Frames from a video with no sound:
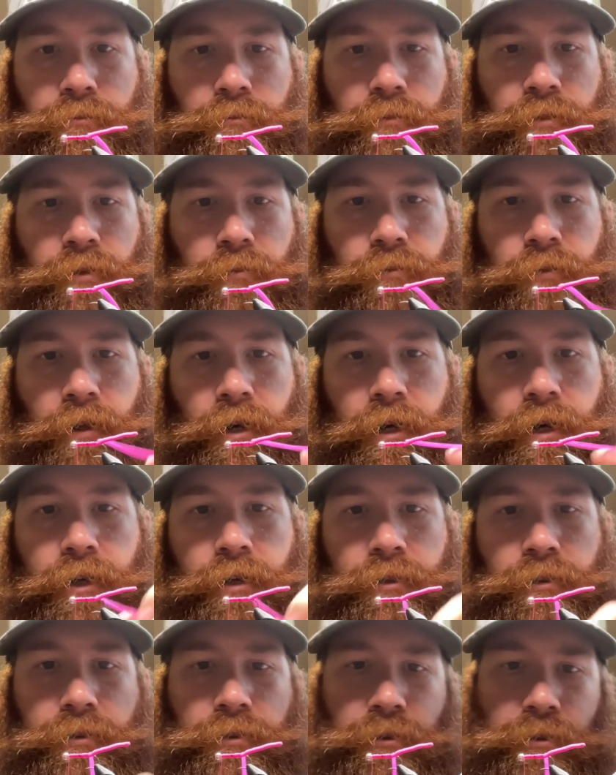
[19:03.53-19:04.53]
The
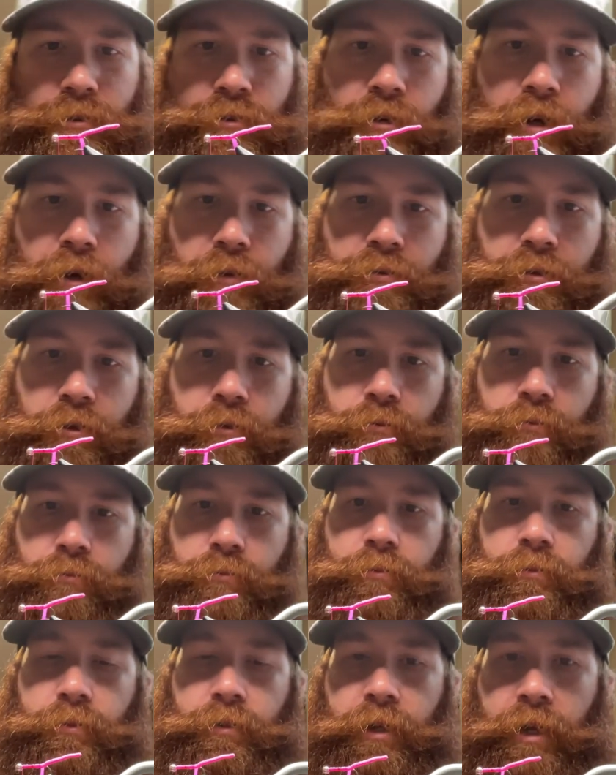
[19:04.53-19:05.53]
trout don't
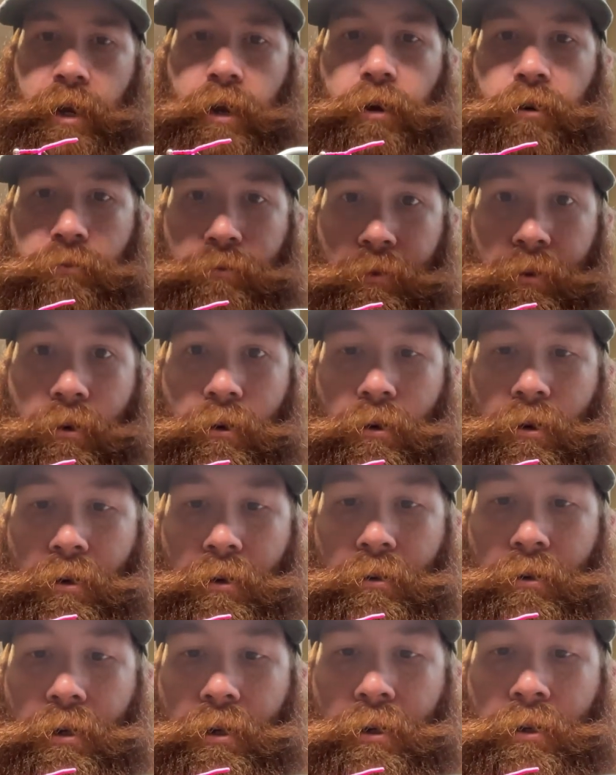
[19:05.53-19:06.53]
care if they're
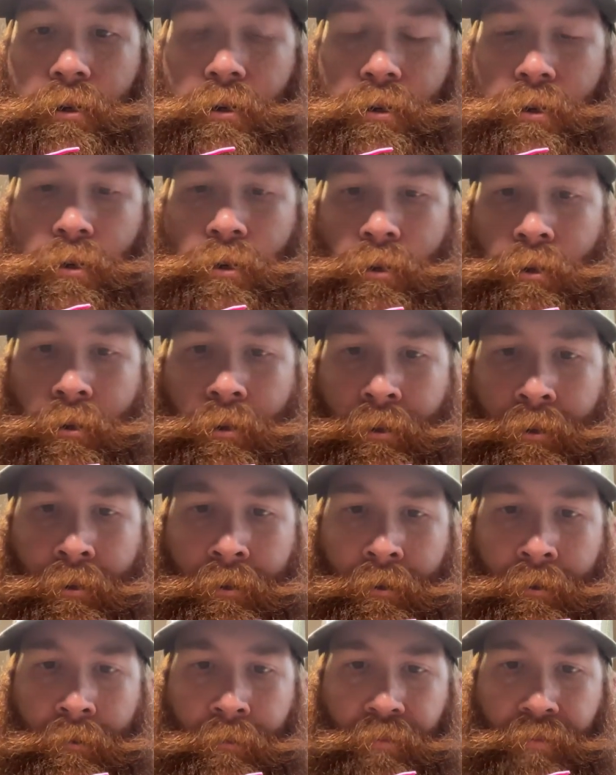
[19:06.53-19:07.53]
hungry.
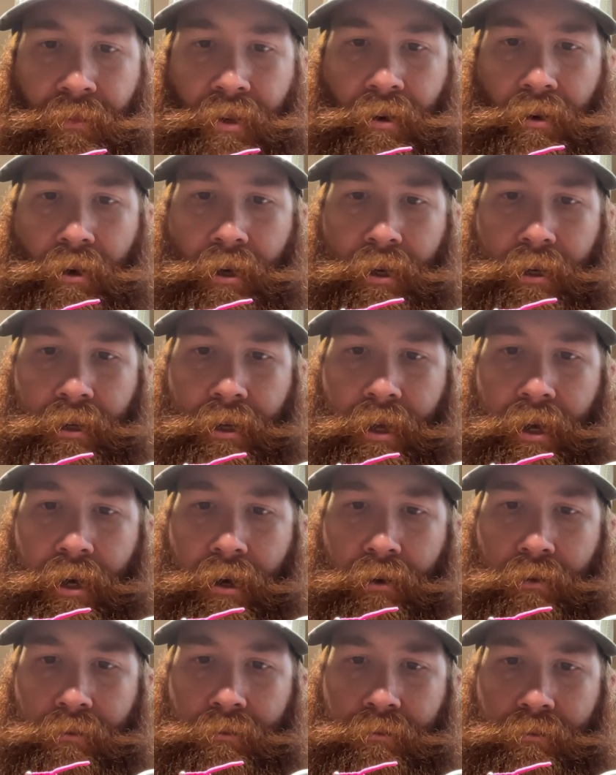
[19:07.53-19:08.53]
All right,
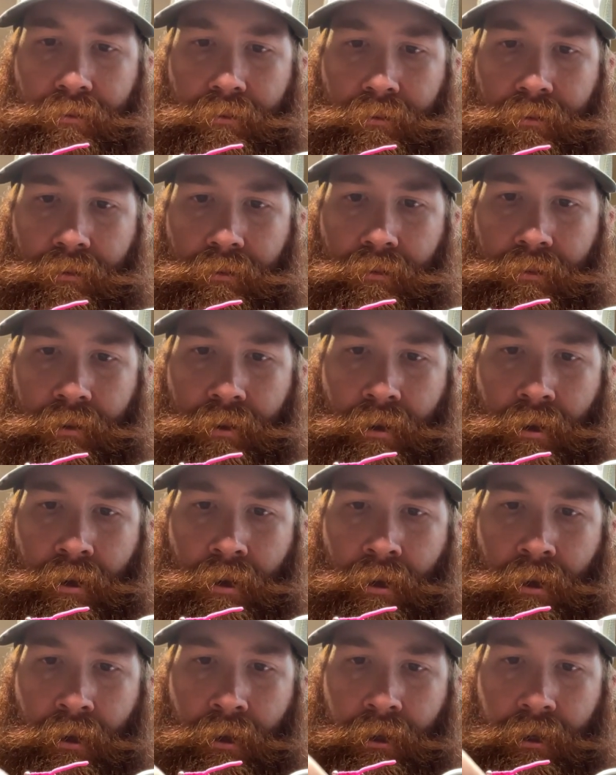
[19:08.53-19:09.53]
now
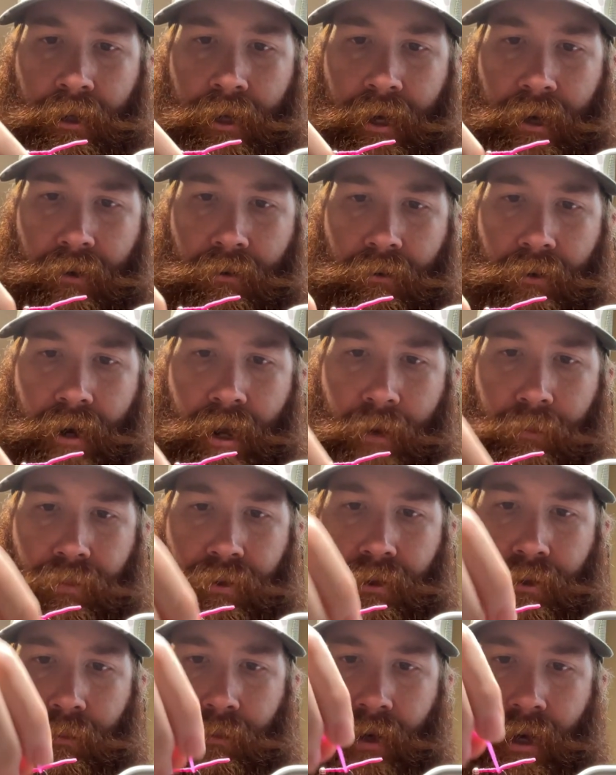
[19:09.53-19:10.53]
counter
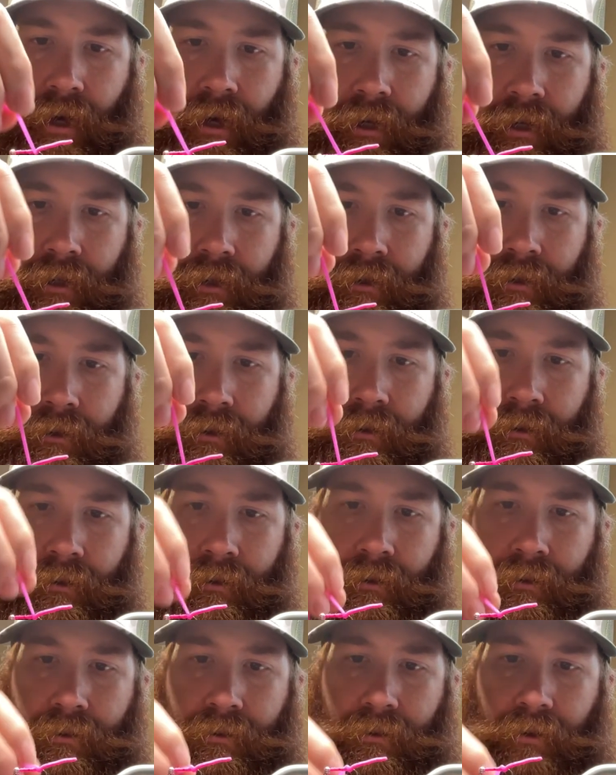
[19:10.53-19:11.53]
wrapping the body.
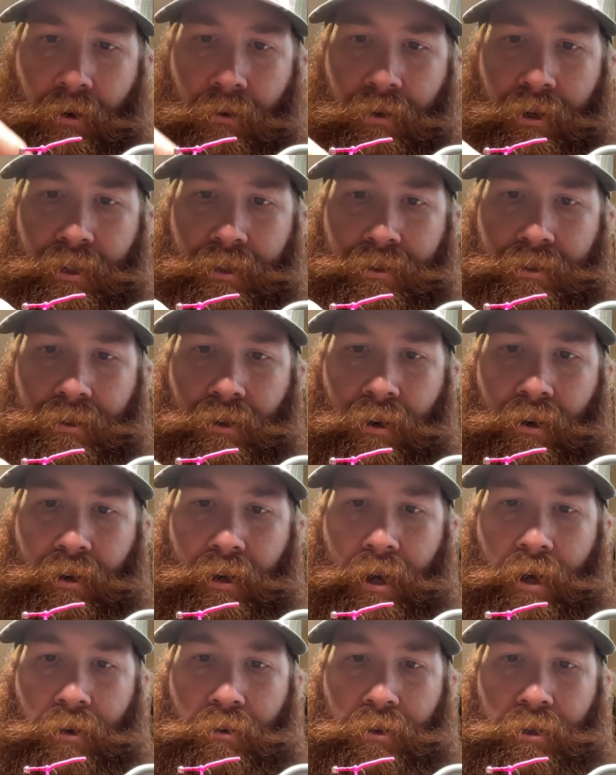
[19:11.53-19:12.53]
It's already starting
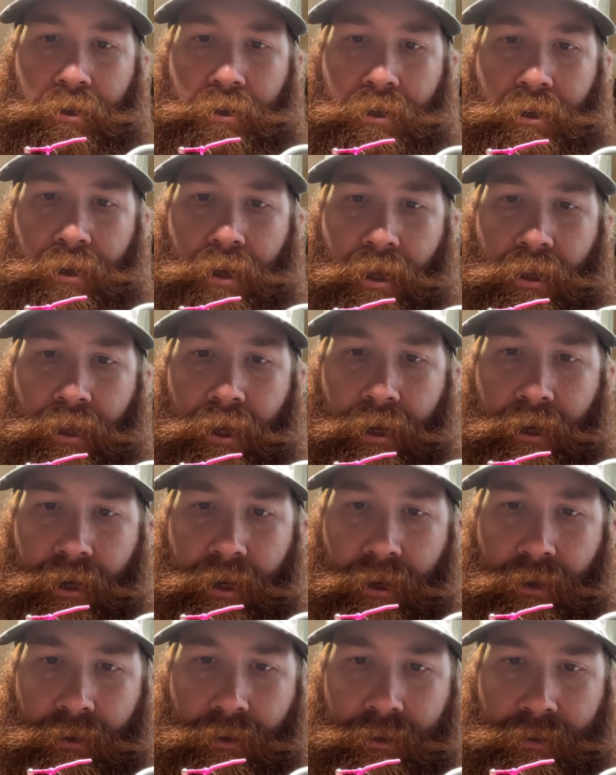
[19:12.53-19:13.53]
out good. I like
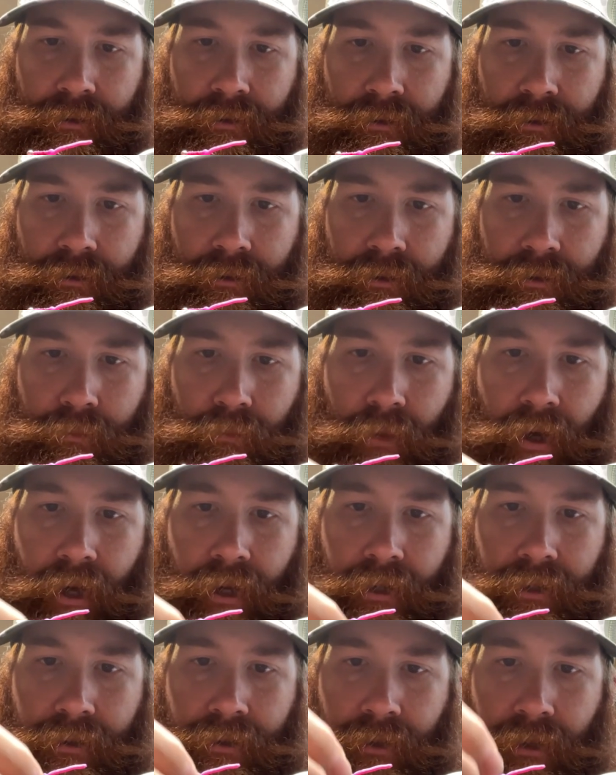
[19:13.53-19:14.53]
how this
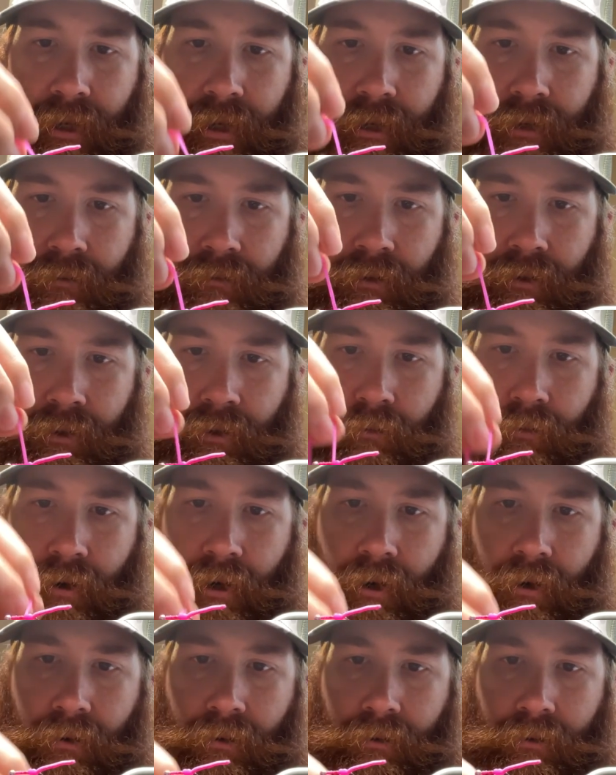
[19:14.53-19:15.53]
body's laying really
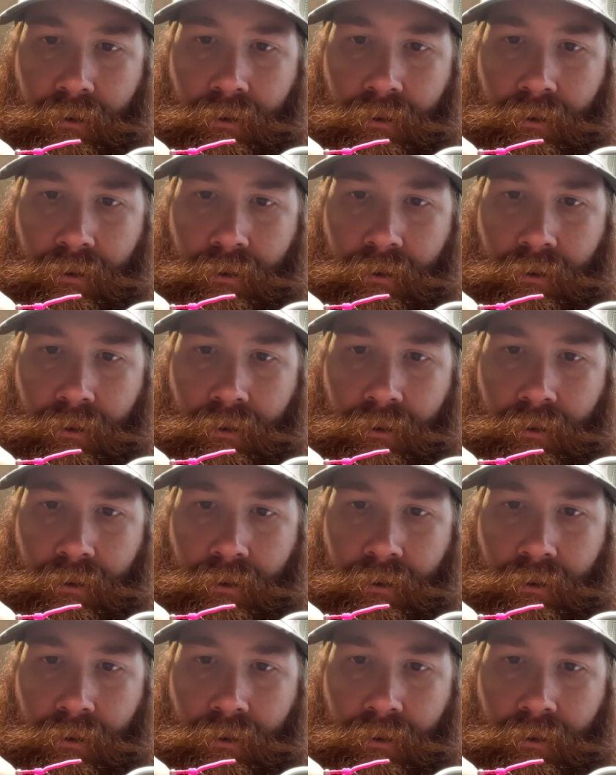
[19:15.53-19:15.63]
well.